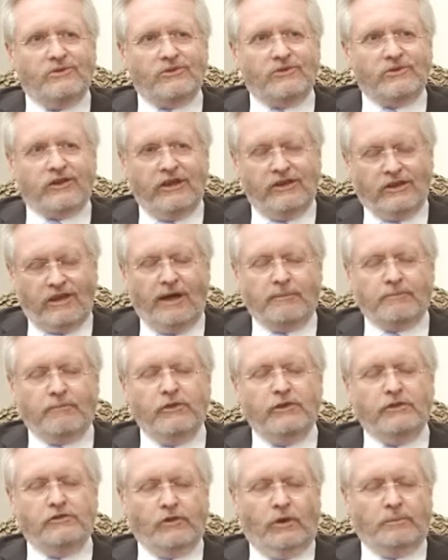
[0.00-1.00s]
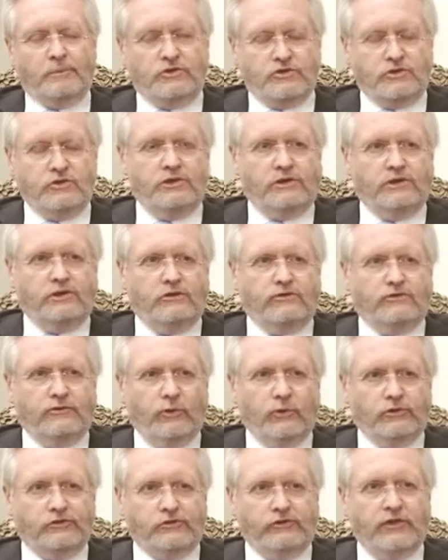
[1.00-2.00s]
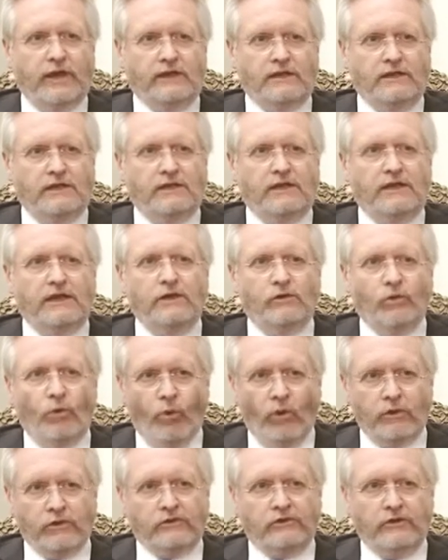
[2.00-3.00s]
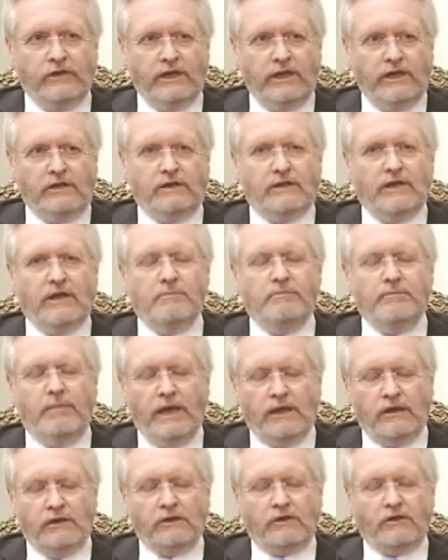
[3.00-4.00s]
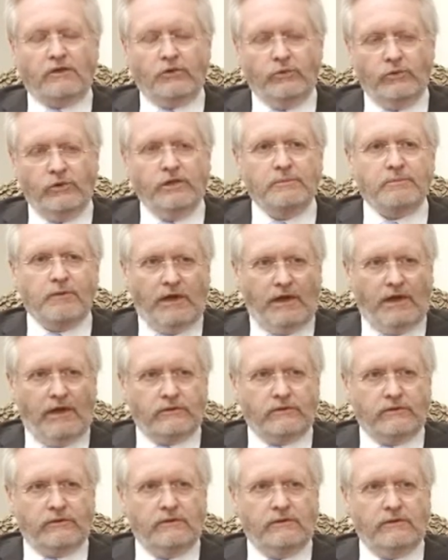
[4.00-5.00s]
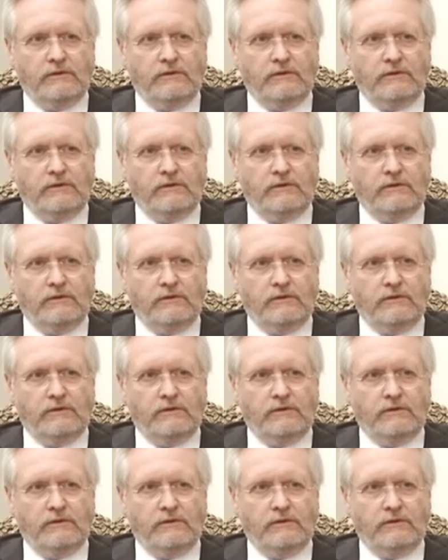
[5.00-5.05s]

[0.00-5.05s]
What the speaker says: take up these opportunities for study in order to get a better career path,